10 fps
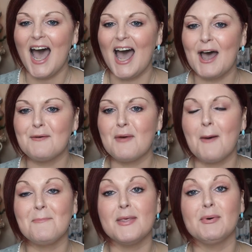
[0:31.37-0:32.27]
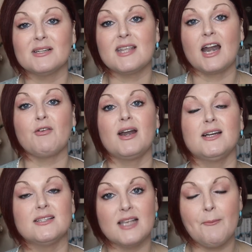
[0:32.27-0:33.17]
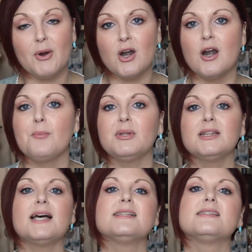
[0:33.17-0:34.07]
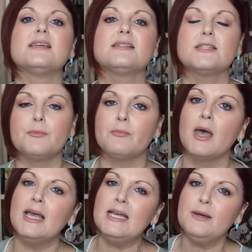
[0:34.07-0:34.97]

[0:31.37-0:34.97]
the books that I read in December, plus some